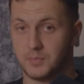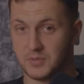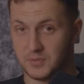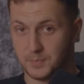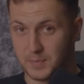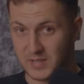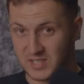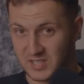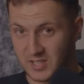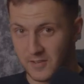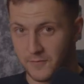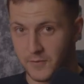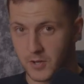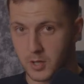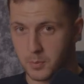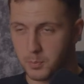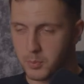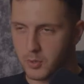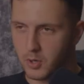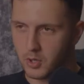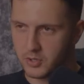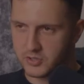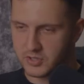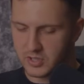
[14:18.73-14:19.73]
specific
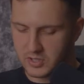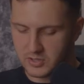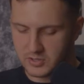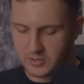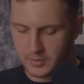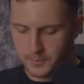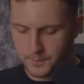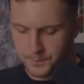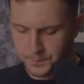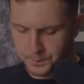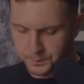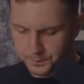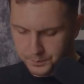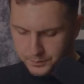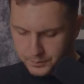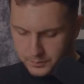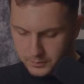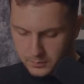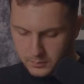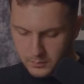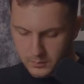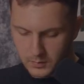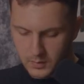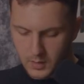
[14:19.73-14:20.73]
process
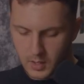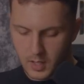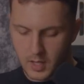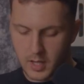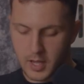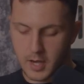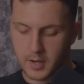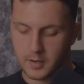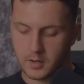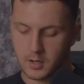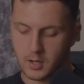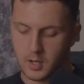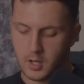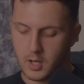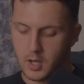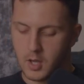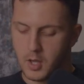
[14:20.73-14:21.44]
and